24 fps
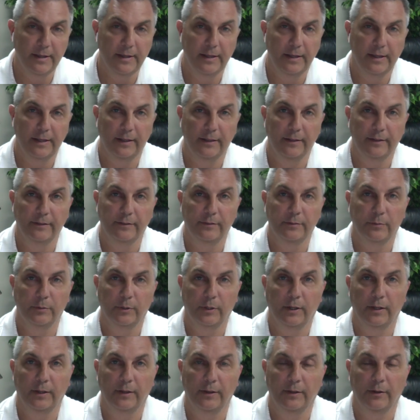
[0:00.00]
is
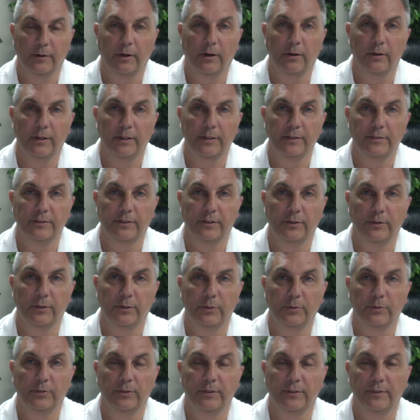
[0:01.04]
there are
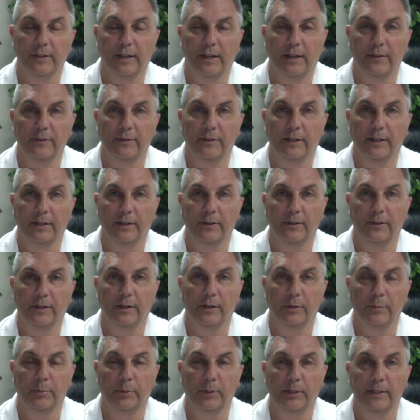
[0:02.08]
institutions out there that
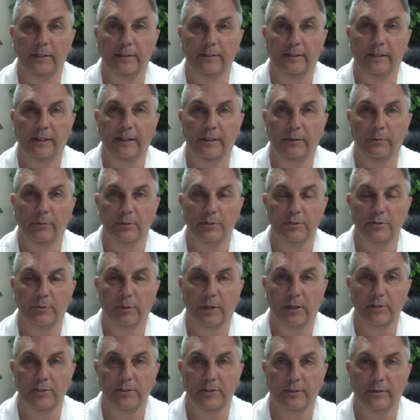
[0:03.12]
are putting deed
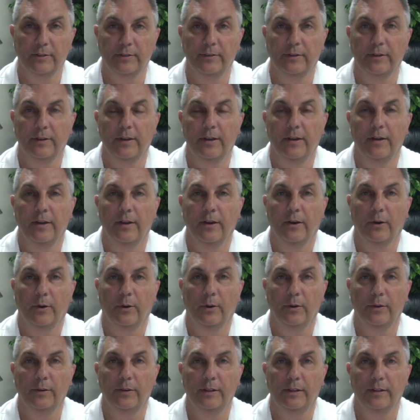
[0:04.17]
restrictions
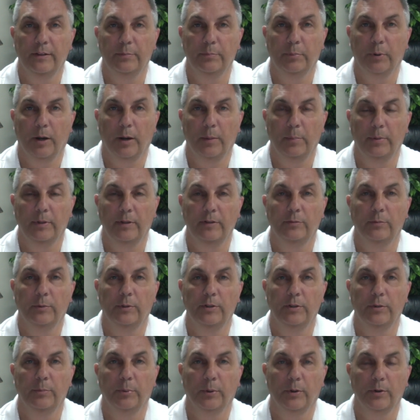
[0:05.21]
on these properties when
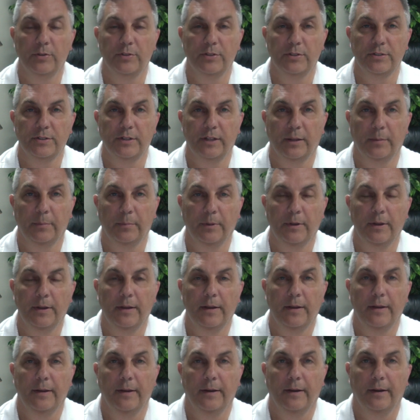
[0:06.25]
you purchase them.
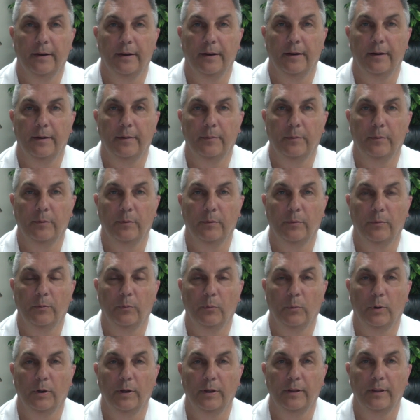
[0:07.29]

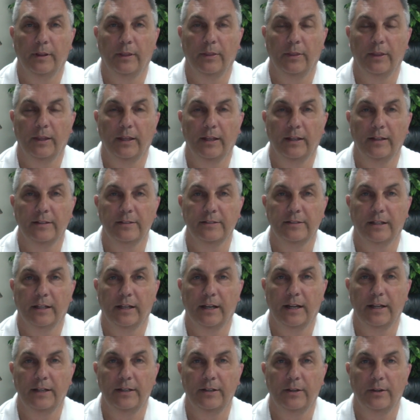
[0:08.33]
One of the things that
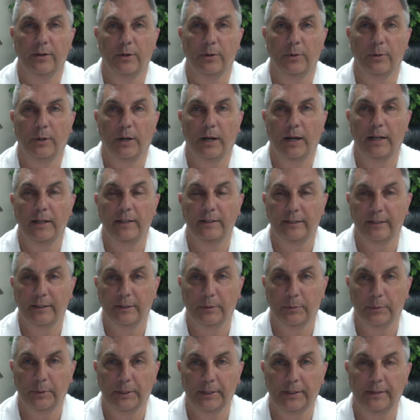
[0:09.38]
I know I
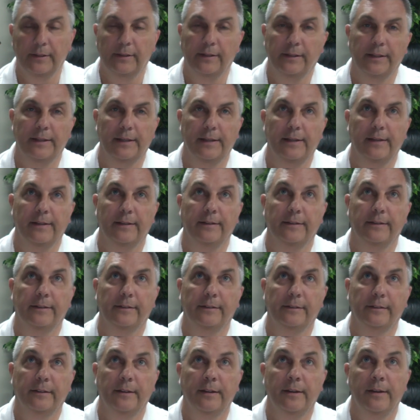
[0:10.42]
deal with
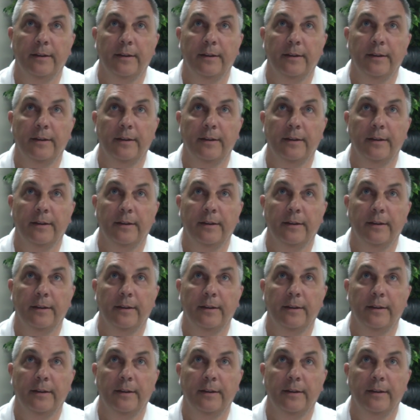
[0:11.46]
is